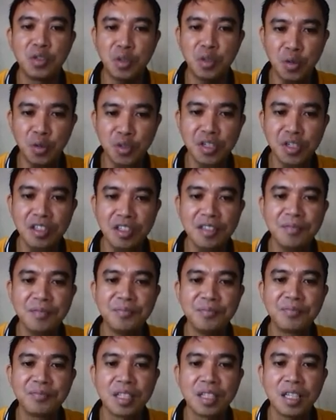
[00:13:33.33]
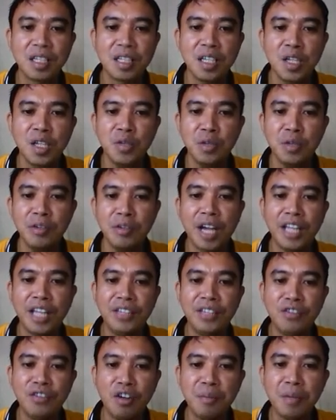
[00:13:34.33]
So solution, we
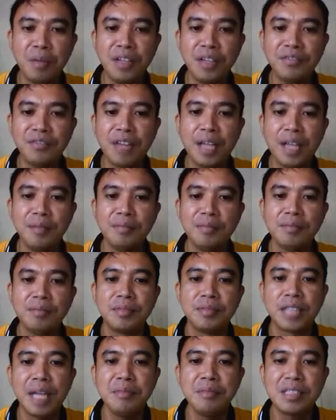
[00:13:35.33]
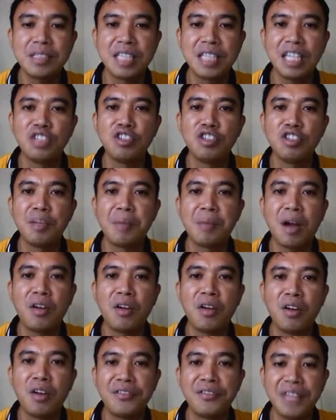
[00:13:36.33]
write 4.5 times 10 to the
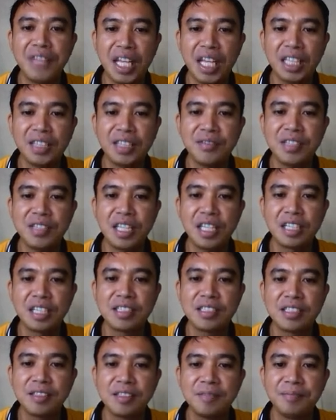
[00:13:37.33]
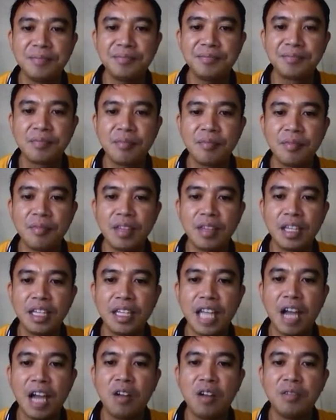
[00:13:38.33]
power of negative 6.
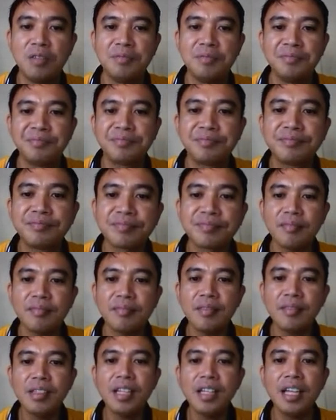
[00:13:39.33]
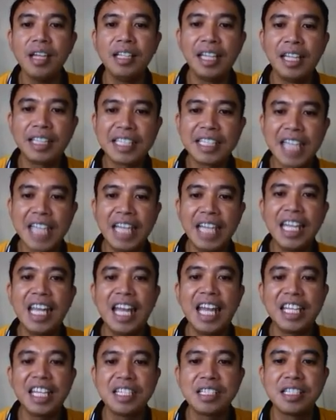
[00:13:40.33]
Now, let us
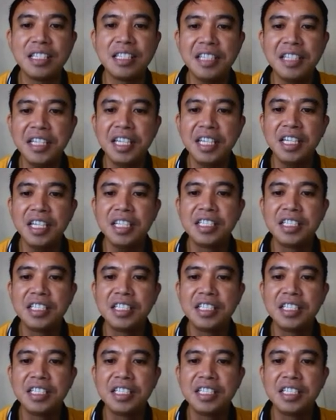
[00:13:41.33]
analyze.